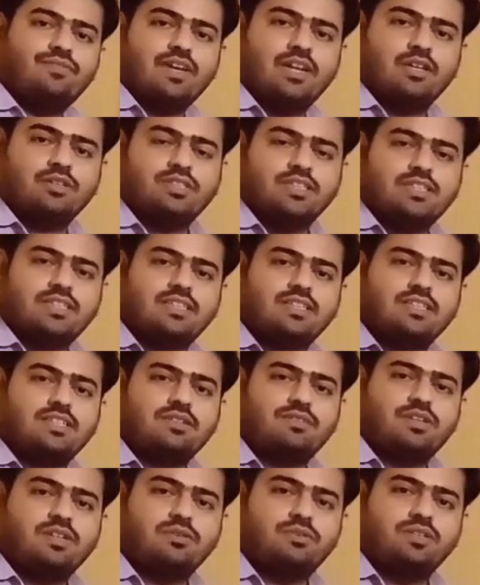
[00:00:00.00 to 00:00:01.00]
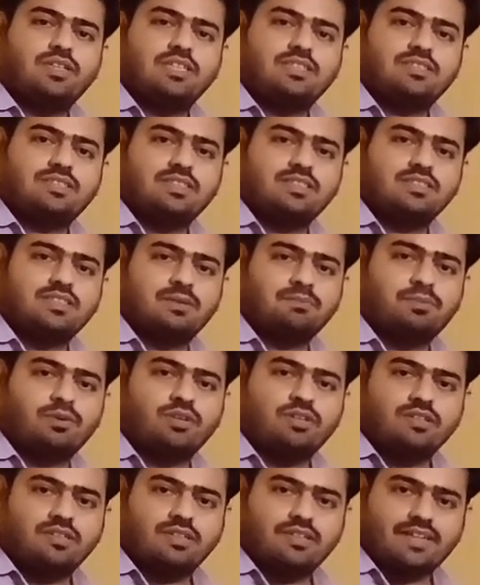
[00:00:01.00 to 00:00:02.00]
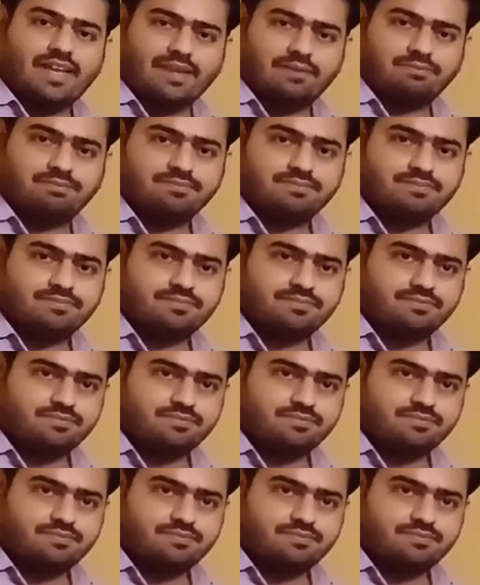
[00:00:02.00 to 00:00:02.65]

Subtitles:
Velocity is equal to distance upon time.